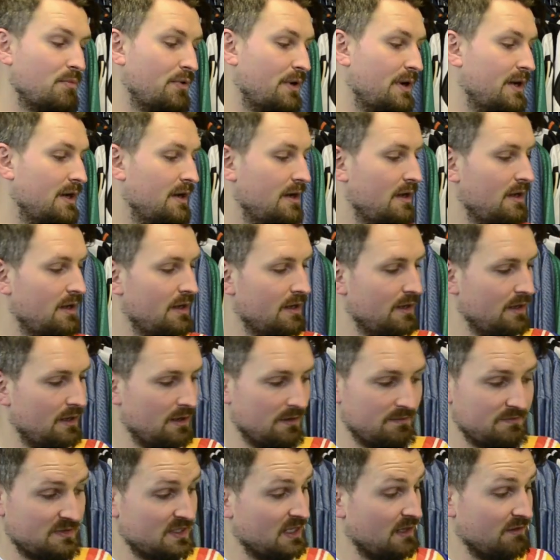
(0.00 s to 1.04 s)
printed.
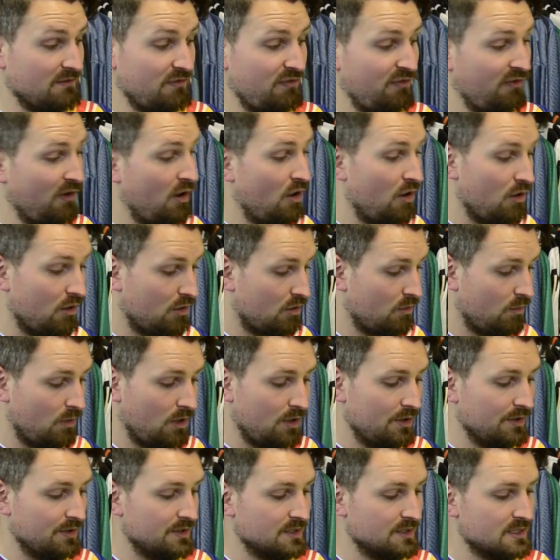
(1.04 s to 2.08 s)
I've seen flock
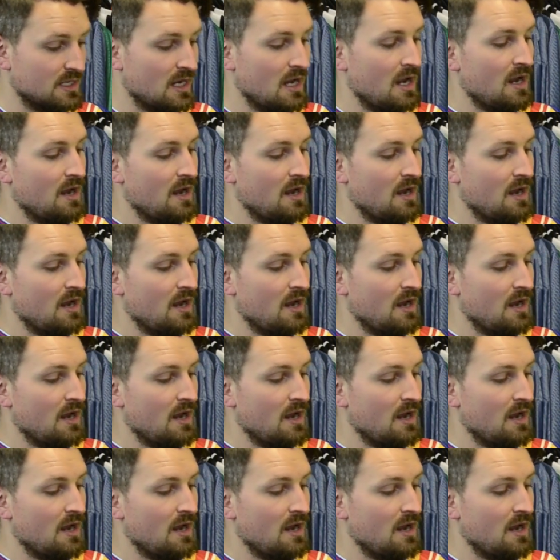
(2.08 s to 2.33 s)
ones.